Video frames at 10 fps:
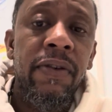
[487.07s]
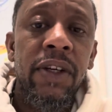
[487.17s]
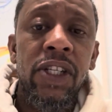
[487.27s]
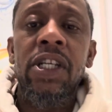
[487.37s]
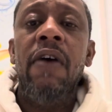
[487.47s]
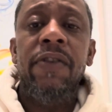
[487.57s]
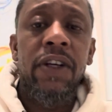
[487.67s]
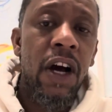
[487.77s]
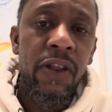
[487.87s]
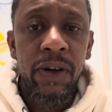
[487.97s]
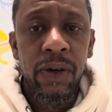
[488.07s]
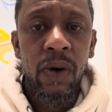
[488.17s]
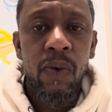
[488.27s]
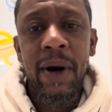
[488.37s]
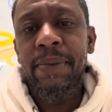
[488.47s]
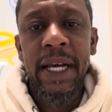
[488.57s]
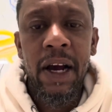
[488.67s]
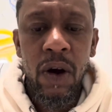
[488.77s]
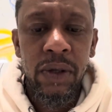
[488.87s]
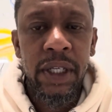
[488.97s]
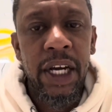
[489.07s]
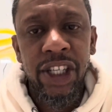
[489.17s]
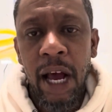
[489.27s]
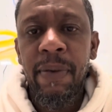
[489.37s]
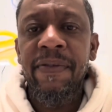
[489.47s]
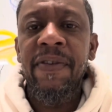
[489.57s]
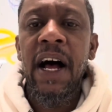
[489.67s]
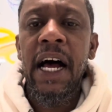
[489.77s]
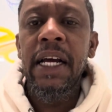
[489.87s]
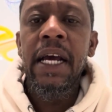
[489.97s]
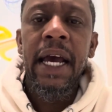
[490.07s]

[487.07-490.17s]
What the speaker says: discovered other website hosts like Shopify